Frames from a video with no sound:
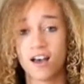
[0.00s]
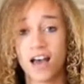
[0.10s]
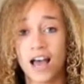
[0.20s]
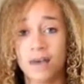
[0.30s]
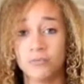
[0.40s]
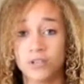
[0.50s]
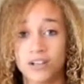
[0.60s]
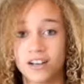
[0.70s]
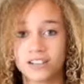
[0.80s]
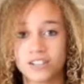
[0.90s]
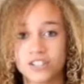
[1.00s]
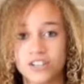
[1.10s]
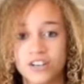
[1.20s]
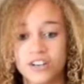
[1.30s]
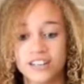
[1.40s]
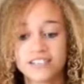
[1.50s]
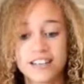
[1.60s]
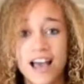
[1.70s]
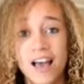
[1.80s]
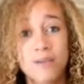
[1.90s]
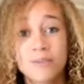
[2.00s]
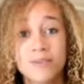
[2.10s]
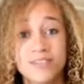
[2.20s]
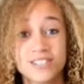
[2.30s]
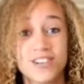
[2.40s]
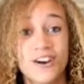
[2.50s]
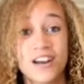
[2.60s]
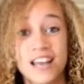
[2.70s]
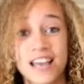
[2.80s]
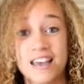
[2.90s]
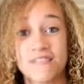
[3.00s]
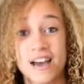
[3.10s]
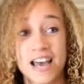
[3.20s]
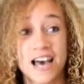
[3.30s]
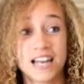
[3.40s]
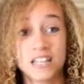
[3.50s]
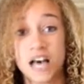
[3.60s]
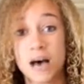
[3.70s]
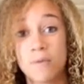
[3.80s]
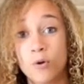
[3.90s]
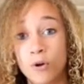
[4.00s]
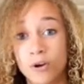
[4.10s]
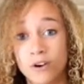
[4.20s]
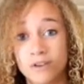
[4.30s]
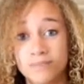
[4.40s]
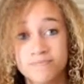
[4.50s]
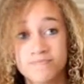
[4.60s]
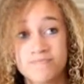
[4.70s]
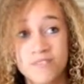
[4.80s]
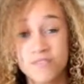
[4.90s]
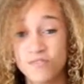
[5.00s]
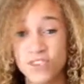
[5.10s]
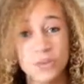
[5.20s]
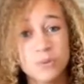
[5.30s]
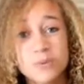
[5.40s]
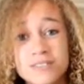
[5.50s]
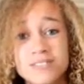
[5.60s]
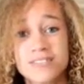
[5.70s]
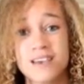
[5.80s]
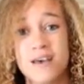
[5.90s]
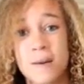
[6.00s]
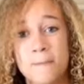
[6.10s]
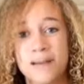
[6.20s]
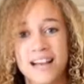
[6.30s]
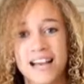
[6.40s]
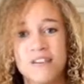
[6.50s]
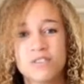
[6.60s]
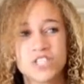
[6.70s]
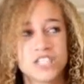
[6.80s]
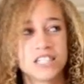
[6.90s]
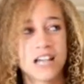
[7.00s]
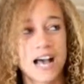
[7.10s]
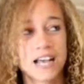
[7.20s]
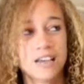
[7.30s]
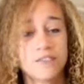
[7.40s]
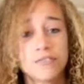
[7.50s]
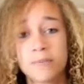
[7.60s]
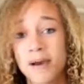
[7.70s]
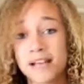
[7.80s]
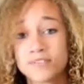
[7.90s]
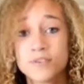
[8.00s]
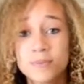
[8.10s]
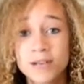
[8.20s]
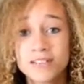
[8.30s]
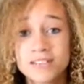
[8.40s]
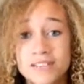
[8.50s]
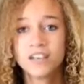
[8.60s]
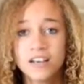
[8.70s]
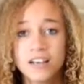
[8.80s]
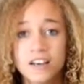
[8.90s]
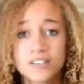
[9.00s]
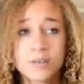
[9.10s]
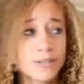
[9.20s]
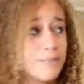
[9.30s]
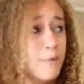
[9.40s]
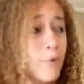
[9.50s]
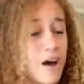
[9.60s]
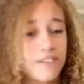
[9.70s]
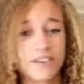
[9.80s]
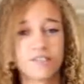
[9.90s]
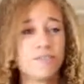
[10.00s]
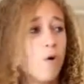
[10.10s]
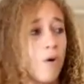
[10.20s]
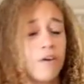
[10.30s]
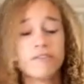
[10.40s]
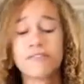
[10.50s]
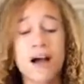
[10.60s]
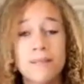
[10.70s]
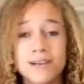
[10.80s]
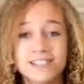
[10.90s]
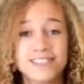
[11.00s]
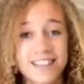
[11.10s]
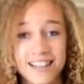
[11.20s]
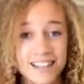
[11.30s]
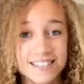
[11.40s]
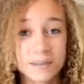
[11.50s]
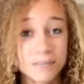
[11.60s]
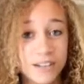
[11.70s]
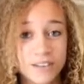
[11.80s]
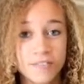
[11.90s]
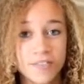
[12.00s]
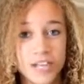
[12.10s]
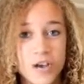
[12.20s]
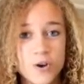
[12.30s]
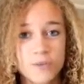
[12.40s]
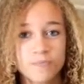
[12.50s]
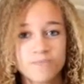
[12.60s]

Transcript: I'm really not that sorry. So yeah, I would be really sorry if I had a lot more views, but I kind of was just slacking for the past few months. So it's been what, like four, five months since I last uploaded a video?